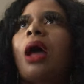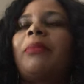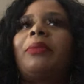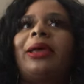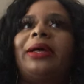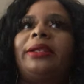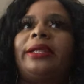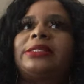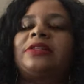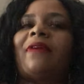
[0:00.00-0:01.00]
I'm gonna make a
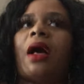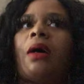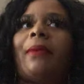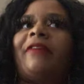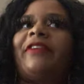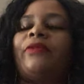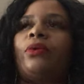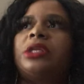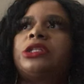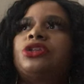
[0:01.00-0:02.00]
list of all my favorite
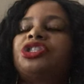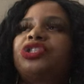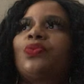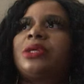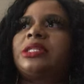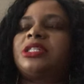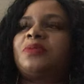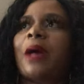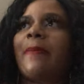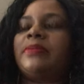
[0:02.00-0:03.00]
ones. Those are just ones that
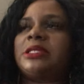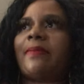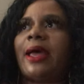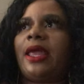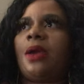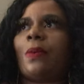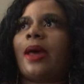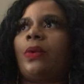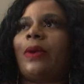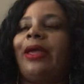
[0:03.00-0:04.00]
just pop up to my head
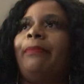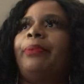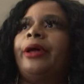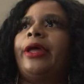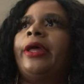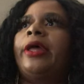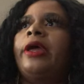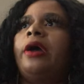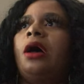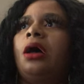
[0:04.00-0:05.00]
right away. But
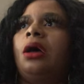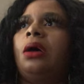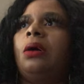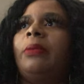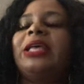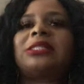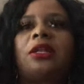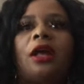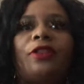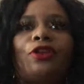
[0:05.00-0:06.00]
it's
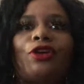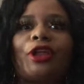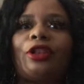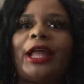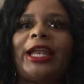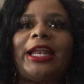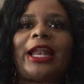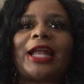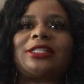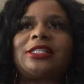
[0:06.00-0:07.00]
another lady
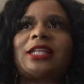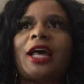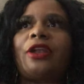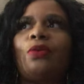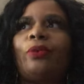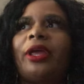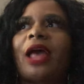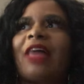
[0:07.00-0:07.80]
that I just signed up with.